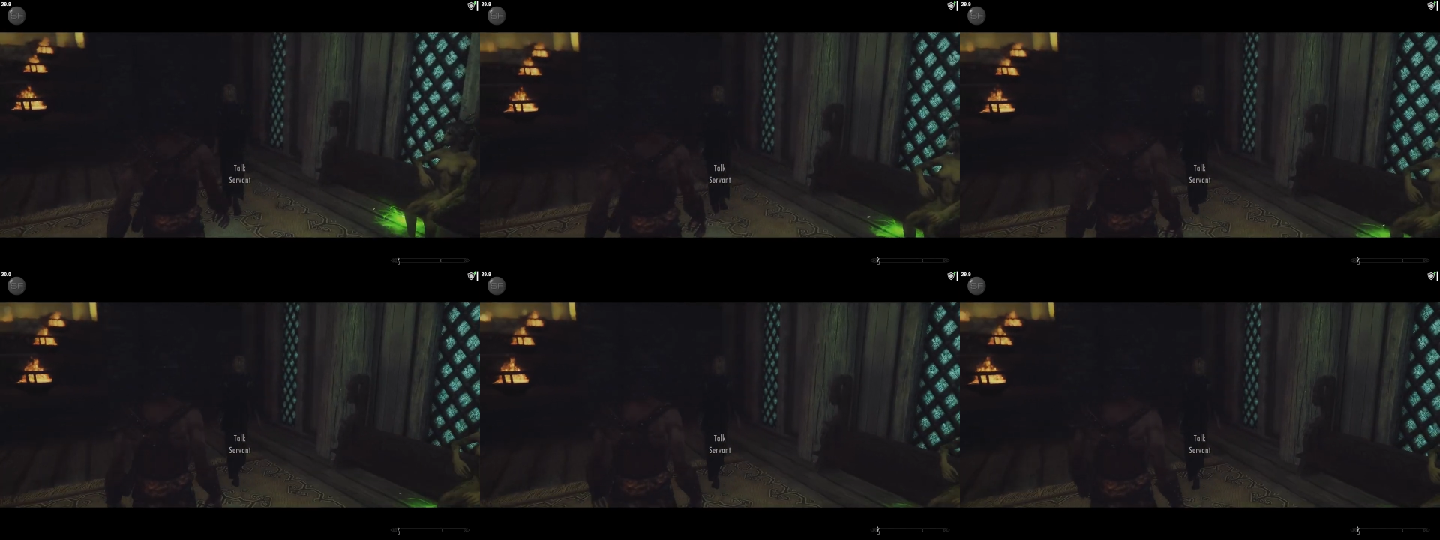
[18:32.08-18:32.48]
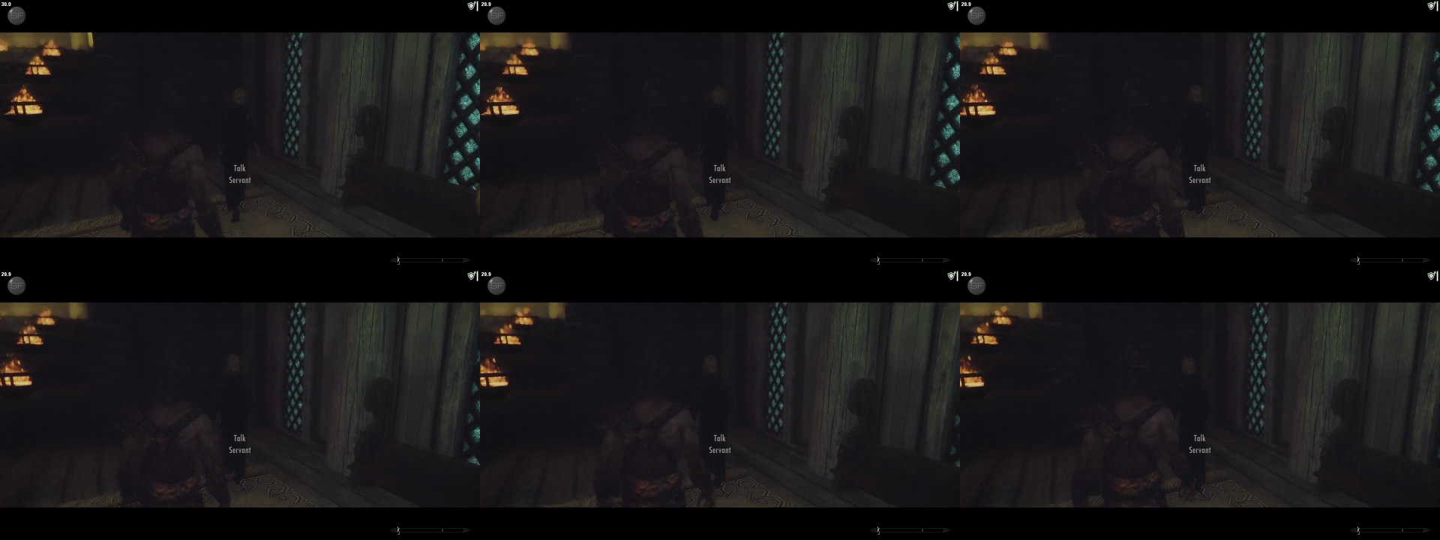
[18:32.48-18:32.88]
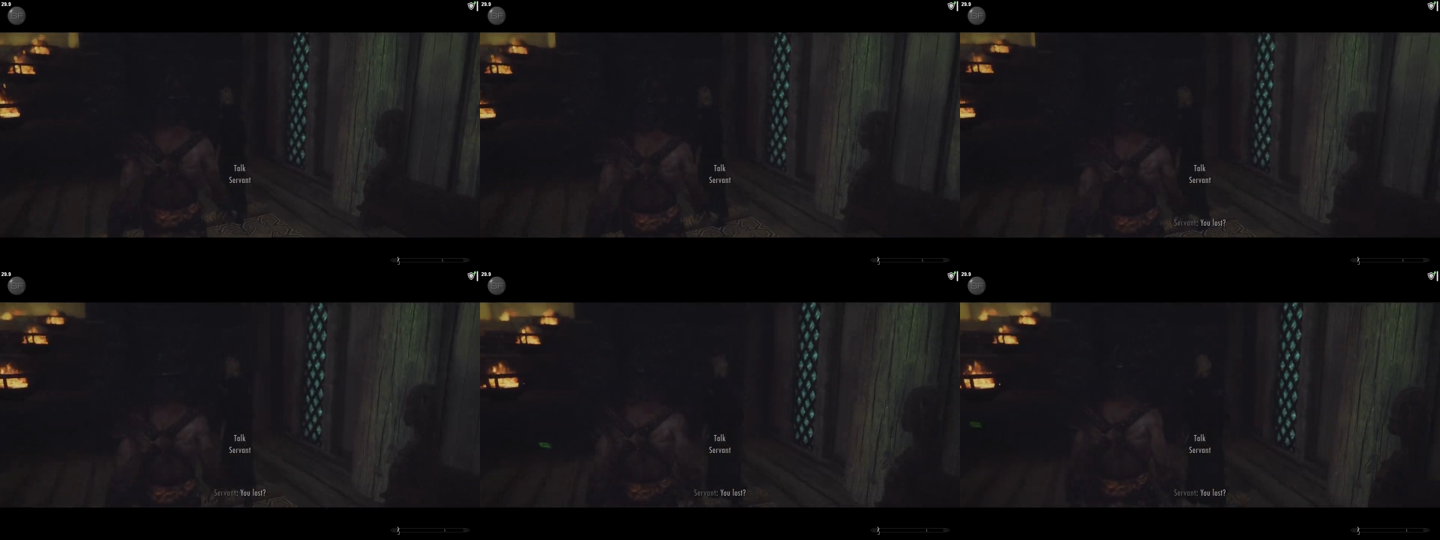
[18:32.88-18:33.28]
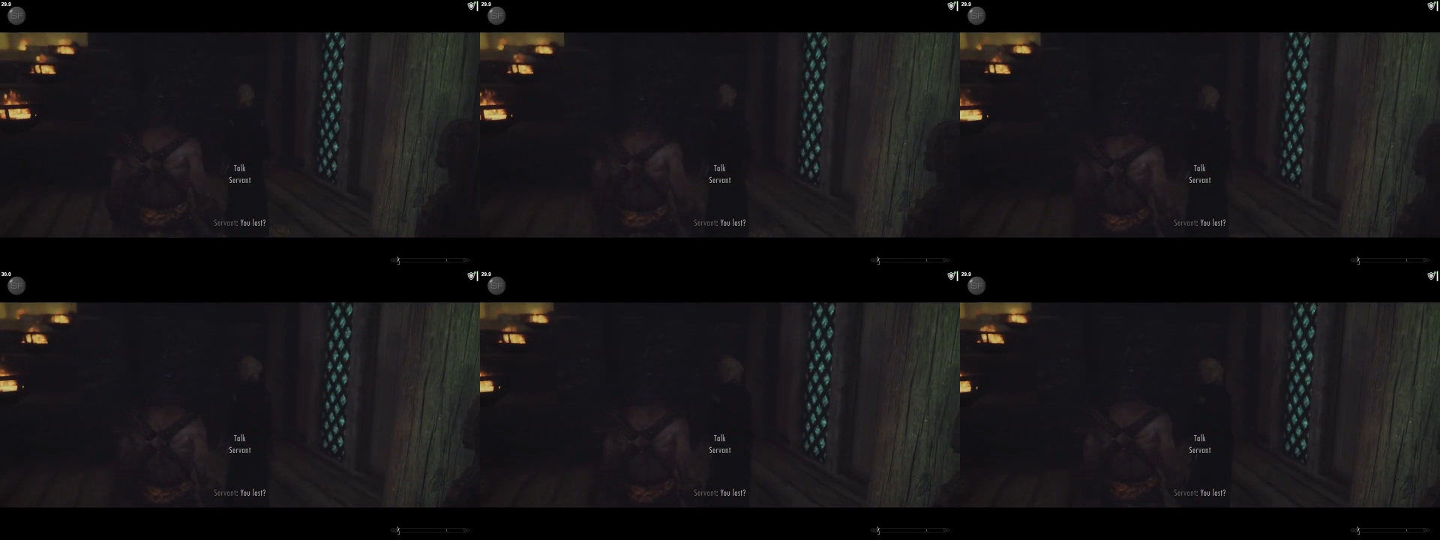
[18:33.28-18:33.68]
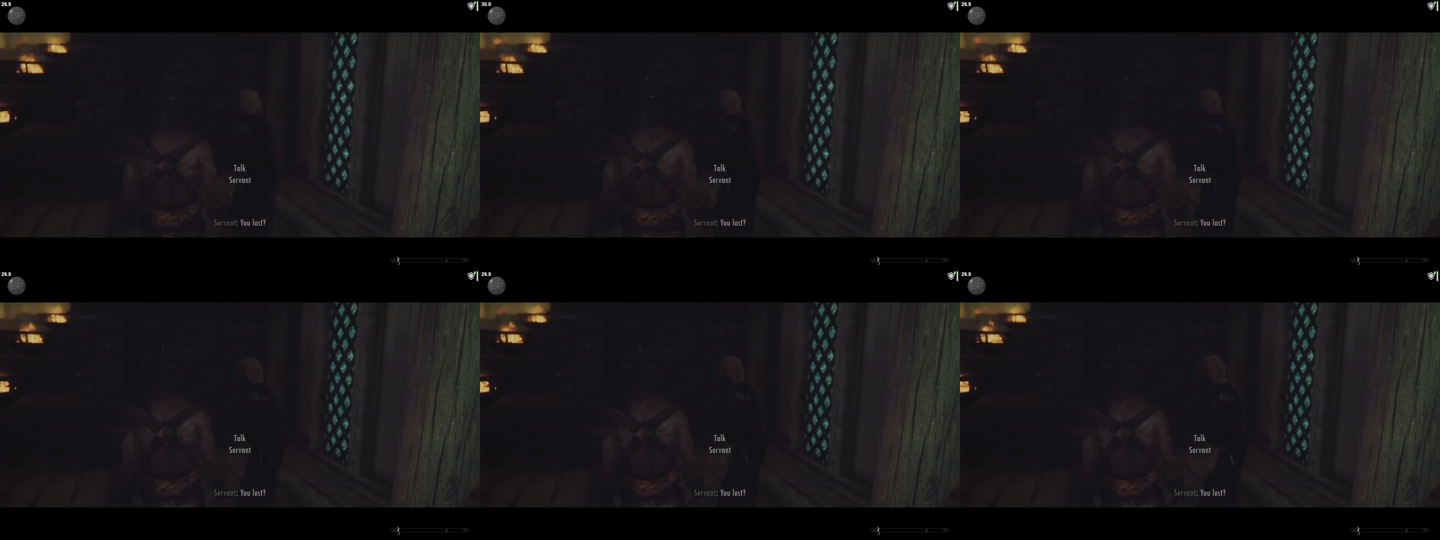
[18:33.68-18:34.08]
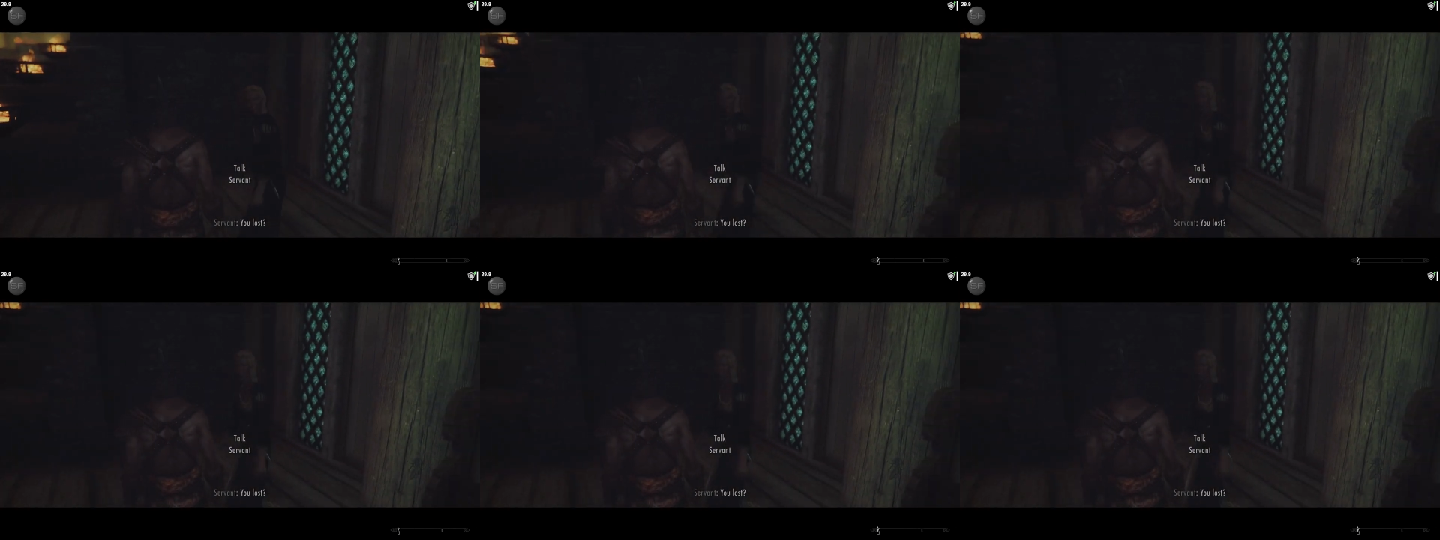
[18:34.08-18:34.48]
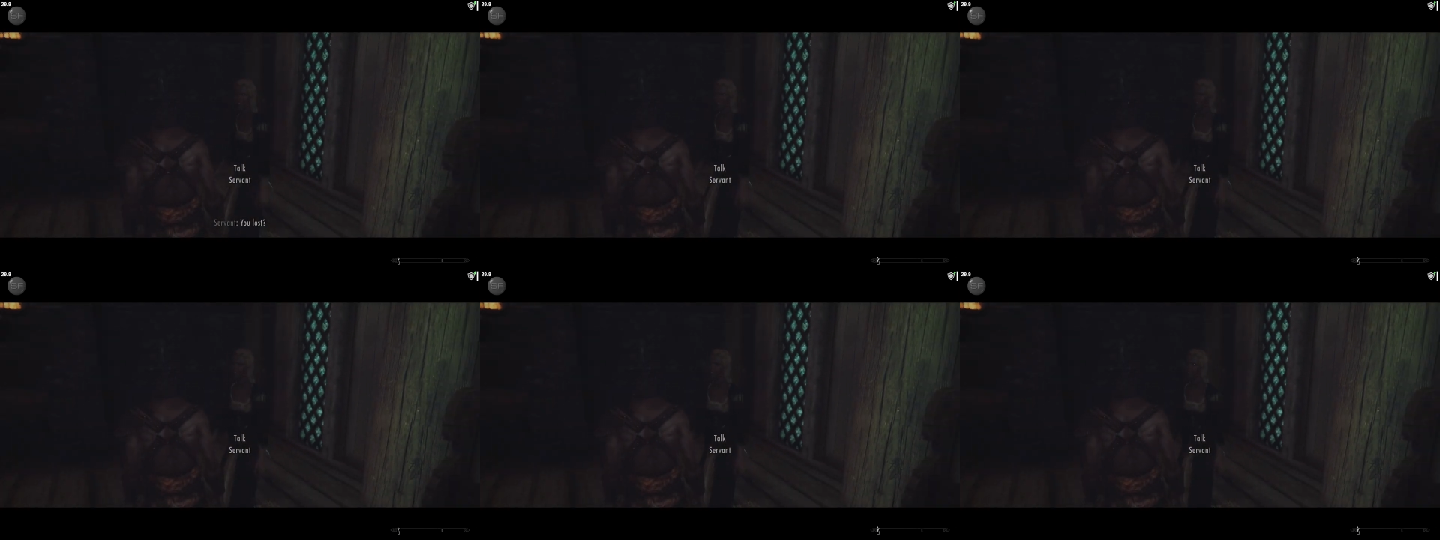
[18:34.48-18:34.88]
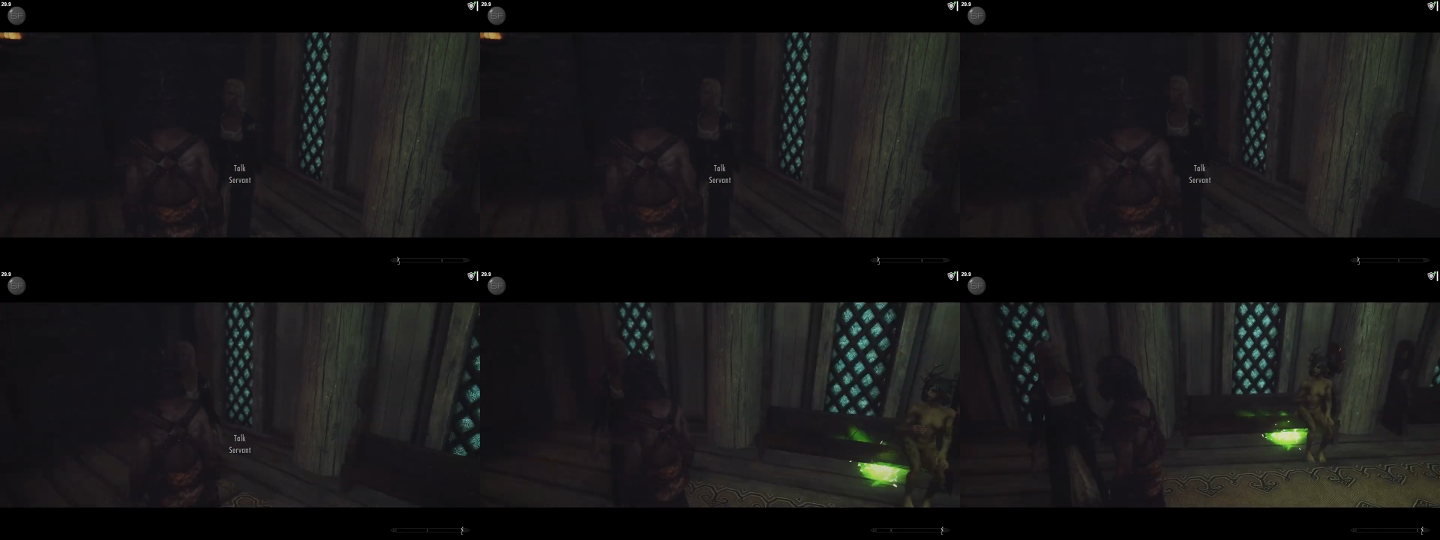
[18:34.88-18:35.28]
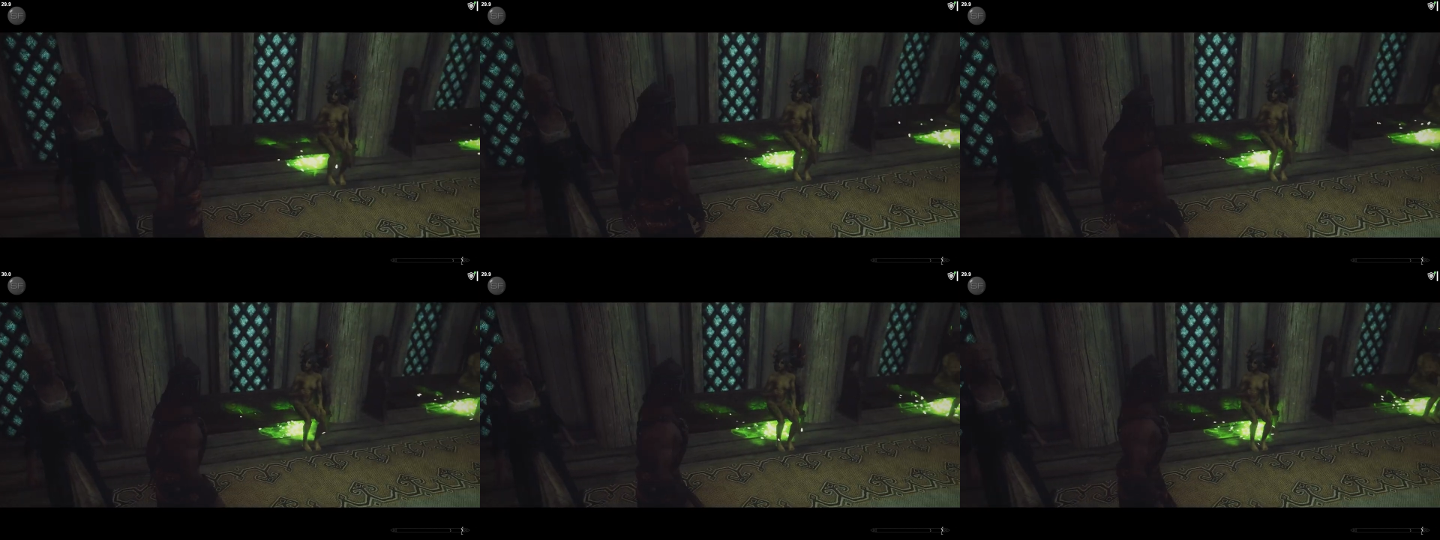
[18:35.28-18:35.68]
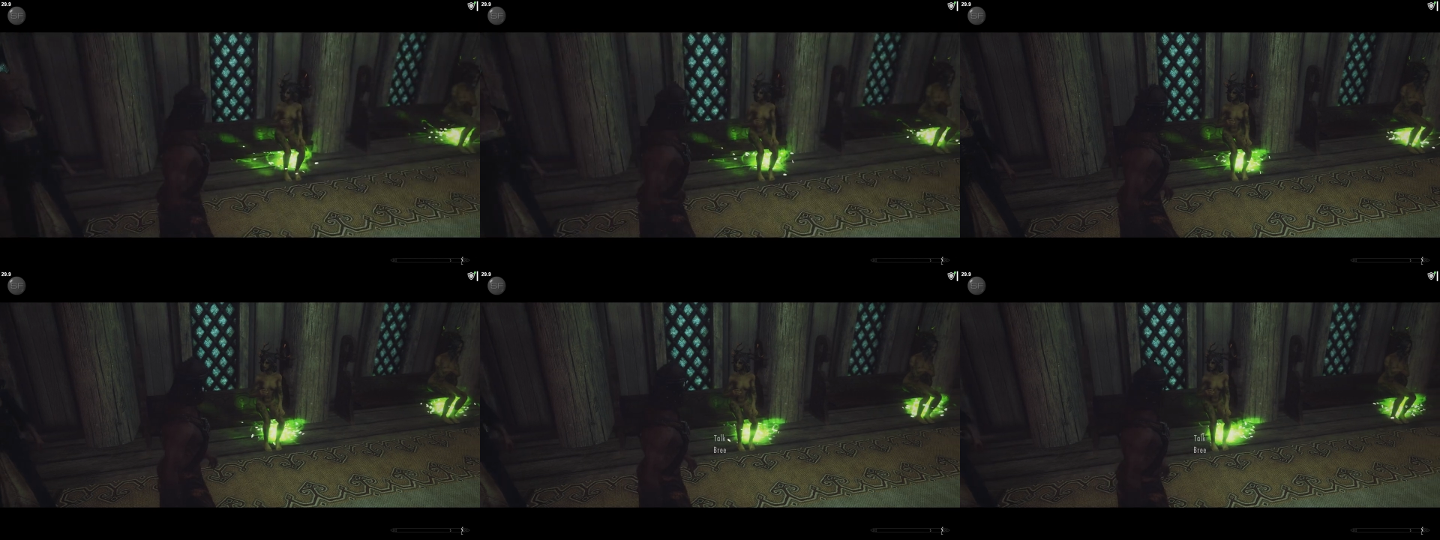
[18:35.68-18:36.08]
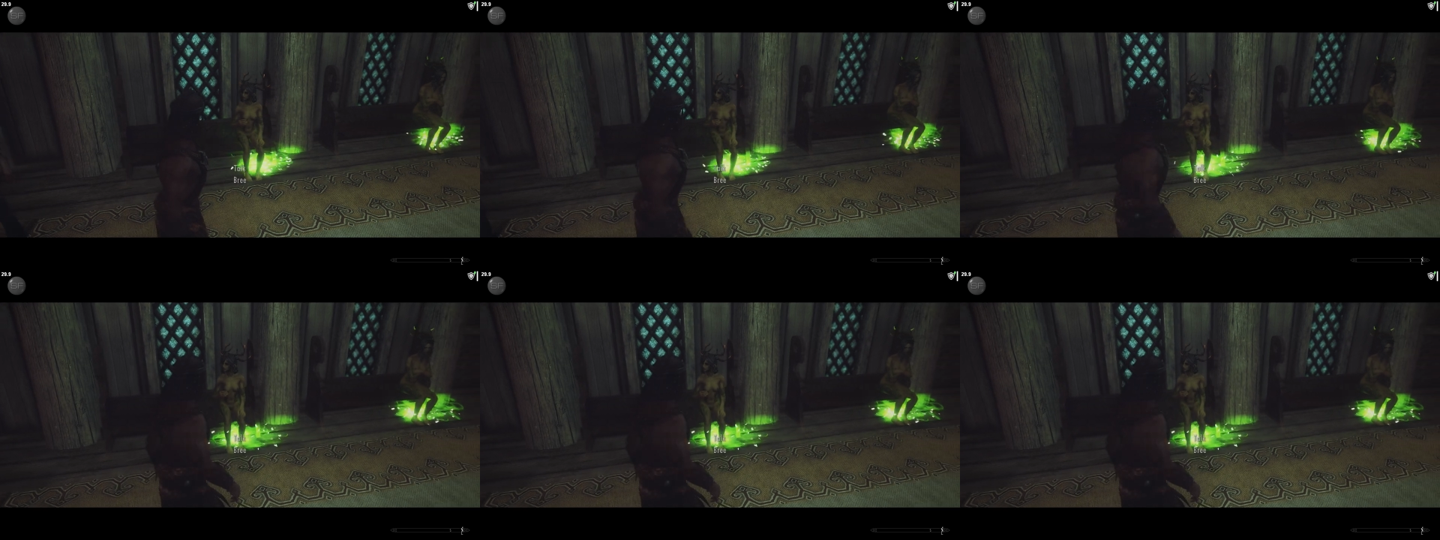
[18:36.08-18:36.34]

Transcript: Nobody's mouth can be seen.